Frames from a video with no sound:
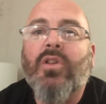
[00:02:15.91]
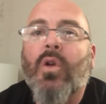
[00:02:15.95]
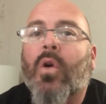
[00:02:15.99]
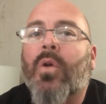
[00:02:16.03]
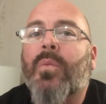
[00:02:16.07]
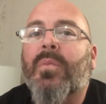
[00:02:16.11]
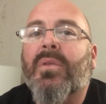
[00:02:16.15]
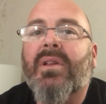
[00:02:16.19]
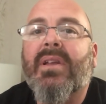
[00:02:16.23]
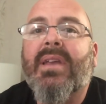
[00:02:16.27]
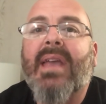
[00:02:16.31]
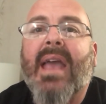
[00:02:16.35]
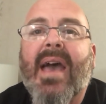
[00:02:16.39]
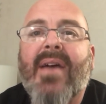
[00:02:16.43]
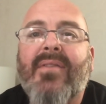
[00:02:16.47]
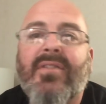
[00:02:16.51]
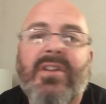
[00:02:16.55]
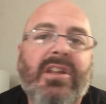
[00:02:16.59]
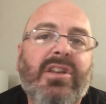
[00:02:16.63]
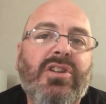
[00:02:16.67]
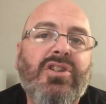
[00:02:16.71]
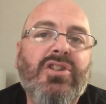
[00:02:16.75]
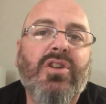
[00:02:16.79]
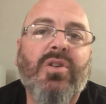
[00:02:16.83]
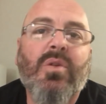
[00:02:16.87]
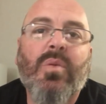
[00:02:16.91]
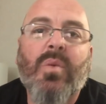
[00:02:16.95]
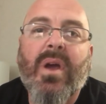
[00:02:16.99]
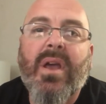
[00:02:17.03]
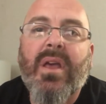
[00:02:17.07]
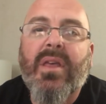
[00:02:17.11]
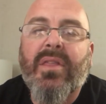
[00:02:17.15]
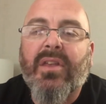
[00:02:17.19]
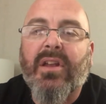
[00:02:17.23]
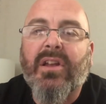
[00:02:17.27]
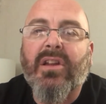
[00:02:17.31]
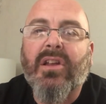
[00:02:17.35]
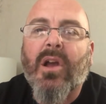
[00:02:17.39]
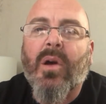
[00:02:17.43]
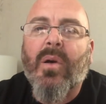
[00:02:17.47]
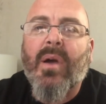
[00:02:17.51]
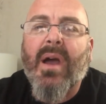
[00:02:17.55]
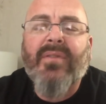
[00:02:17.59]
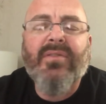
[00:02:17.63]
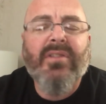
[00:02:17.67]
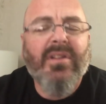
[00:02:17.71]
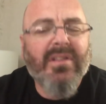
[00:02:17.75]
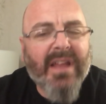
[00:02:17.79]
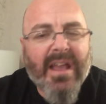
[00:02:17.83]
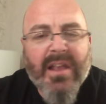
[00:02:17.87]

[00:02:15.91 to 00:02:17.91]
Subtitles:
normally have an issue with and go after,